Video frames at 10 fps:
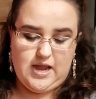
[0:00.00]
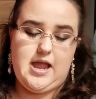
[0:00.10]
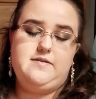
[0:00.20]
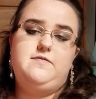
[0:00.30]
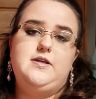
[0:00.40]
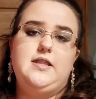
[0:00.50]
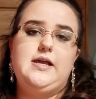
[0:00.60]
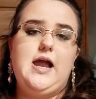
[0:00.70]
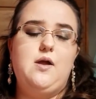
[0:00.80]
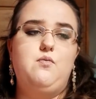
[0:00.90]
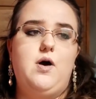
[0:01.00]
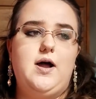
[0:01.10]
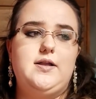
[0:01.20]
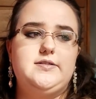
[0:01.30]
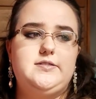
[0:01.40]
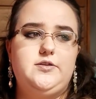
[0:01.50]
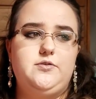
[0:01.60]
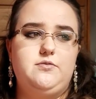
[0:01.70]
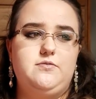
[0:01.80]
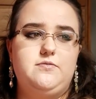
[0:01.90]
I feel like I want
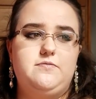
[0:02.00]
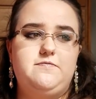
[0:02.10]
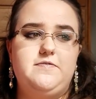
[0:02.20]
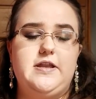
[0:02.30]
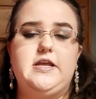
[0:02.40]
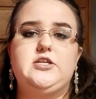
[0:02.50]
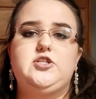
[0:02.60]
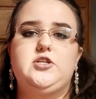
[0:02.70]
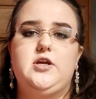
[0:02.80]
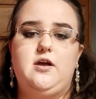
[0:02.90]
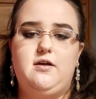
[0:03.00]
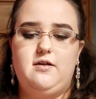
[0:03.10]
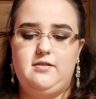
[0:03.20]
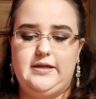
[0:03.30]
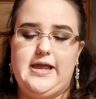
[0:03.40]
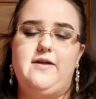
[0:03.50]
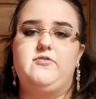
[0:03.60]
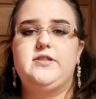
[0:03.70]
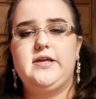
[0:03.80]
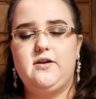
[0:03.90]
to finish like
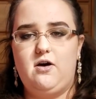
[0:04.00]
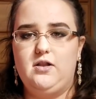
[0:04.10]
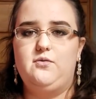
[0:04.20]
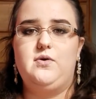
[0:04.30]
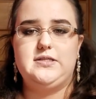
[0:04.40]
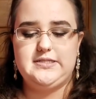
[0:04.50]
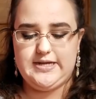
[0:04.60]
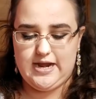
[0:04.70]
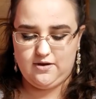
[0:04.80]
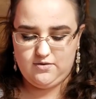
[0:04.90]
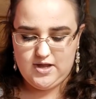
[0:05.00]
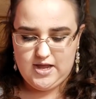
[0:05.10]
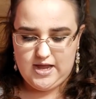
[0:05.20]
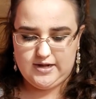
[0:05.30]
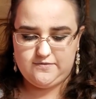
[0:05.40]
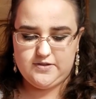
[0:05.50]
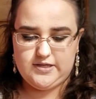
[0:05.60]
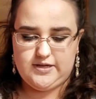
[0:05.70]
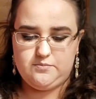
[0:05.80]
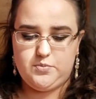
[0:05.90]
everything all at once now, and I feel
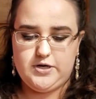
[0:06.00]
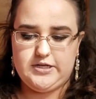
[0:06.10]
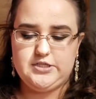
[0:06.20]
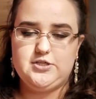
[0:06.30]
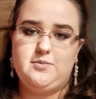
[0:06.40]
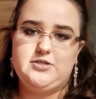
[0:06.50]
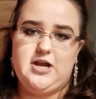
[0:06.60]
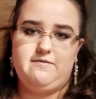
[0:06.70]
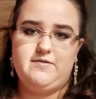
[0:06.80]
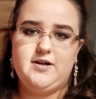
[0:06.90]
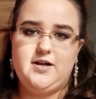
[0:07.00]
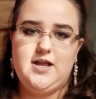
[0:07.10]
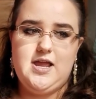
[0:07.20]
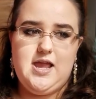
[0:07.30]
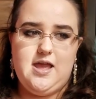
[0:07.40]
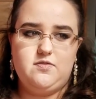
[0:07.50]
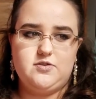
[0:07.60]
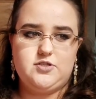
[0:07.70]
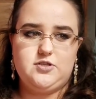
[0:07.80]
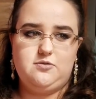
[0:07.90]
like I'm putting in so much effort and
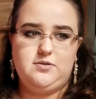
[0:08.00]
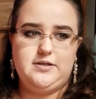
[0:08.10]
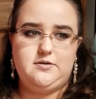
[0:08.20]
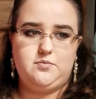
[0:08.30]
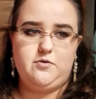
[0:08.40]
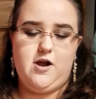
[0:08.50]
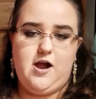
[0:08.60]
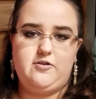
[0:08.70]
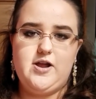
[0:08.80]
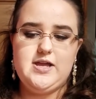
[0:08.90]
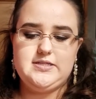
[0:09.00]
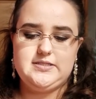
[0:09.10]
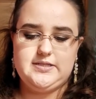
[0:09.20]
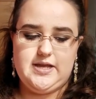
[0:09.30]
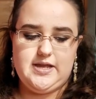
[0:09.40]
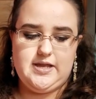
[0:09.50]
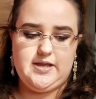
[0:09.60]
there's so little progress,